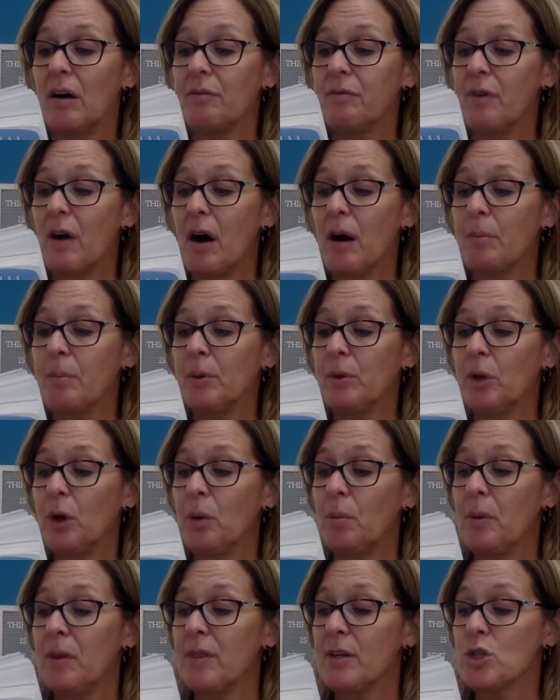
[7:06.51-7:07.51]
far below
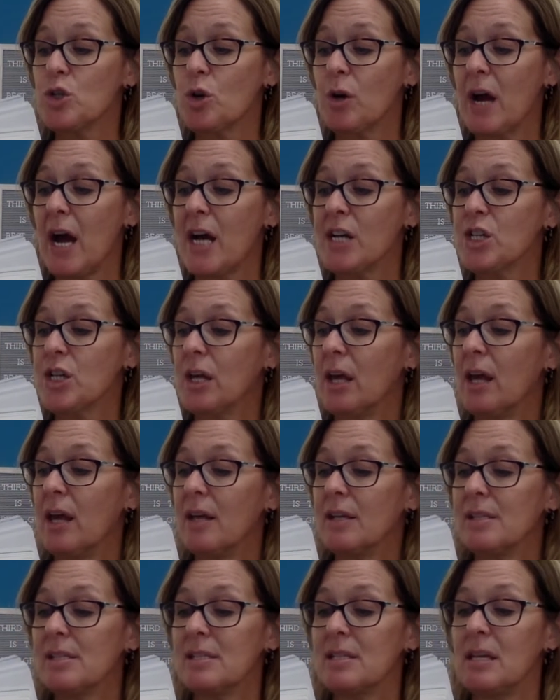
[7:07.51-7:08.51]
me, the trash
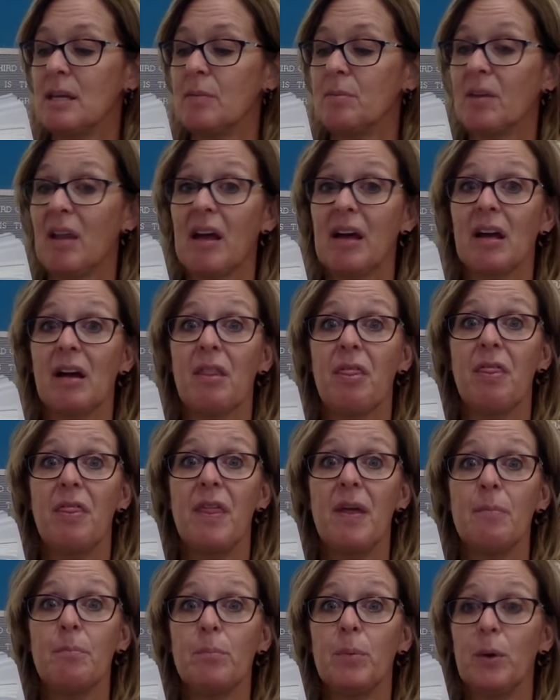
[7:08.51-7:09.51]
can seemed like a
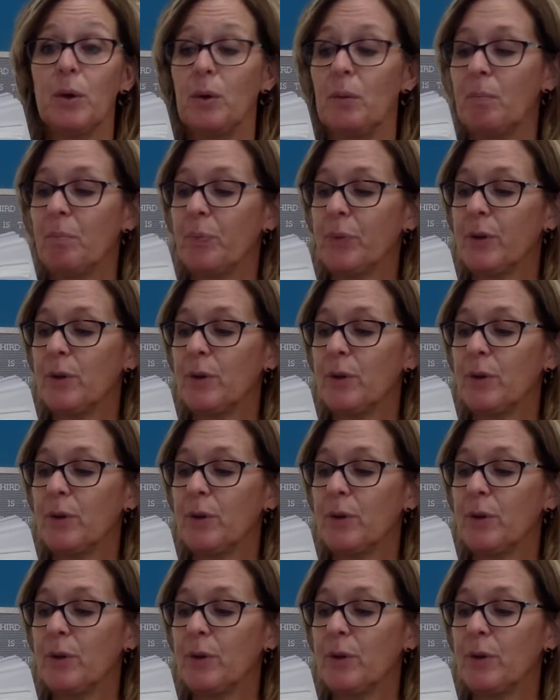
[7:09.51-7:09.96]
thimble.